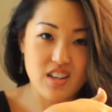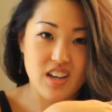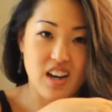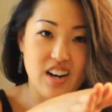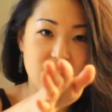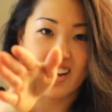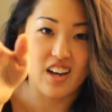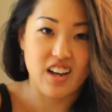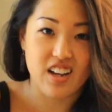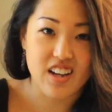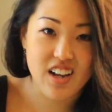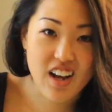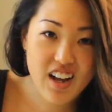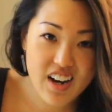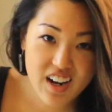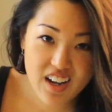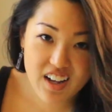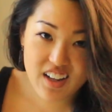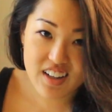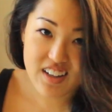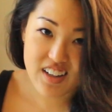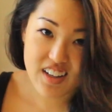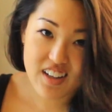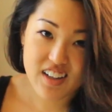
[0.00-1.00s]
yada yada
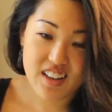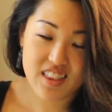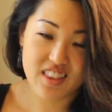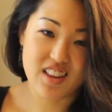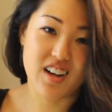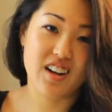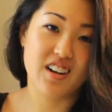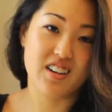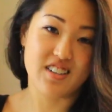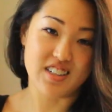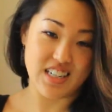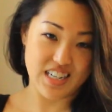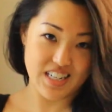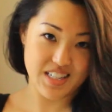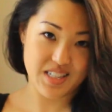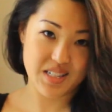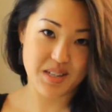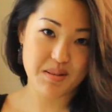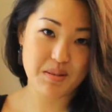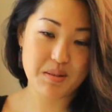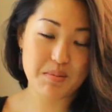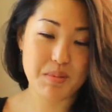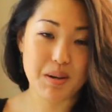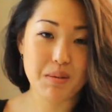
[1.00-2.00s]
yada. Thought
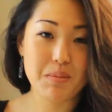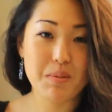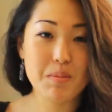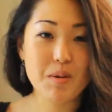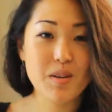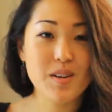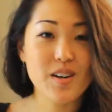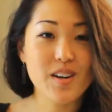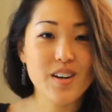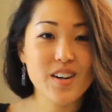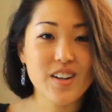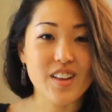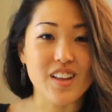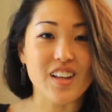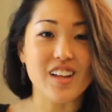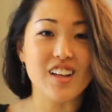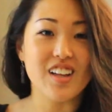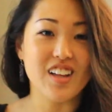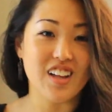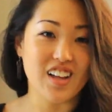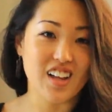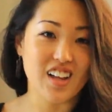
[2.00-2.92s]
dancing would make me more girly.